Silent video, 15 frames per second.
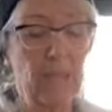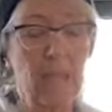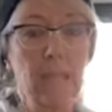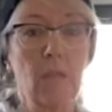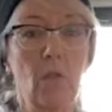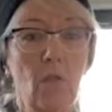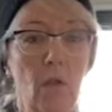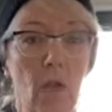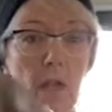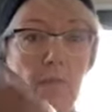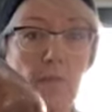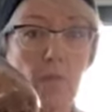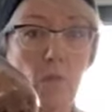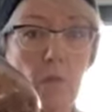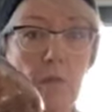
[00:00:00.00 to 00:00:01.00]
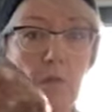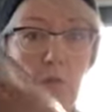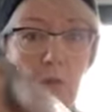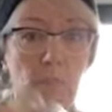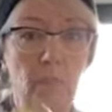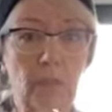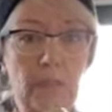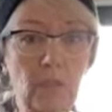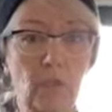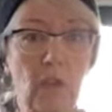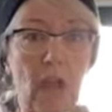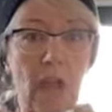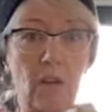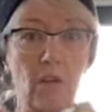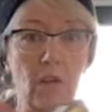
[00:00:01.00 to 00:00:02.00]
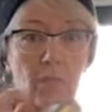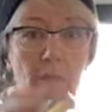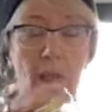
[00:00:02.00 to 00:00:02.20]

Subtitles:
So I've always got a big jar of